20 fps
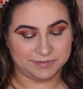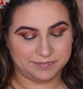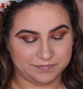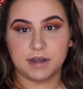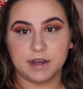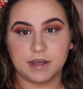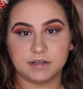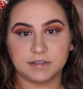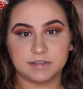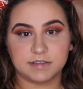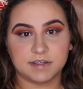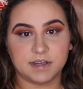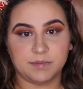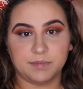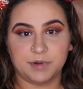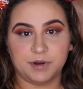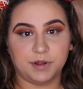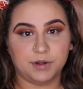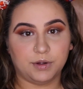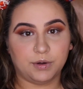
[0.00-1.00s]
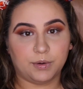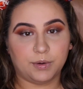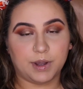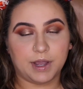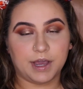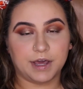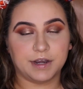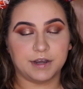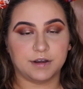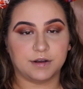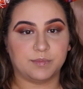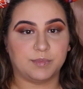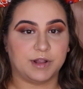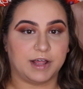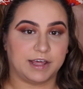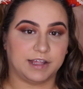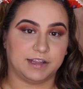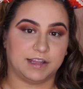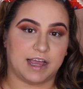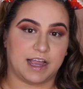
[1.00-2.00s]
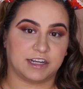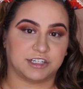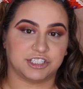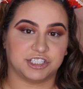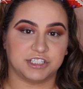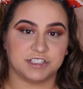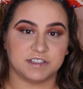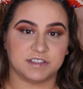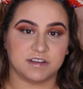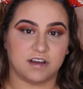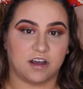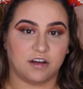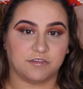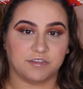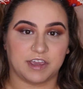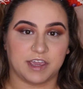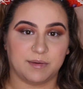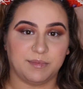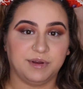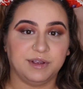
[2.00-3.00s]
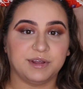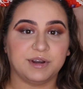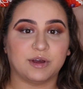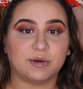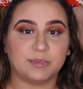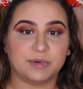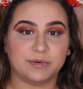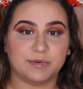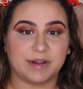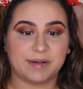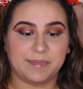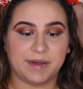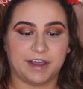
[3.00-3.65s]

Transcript: Next, I'm gonna go ahead and apply lashes off camera, and I'll be right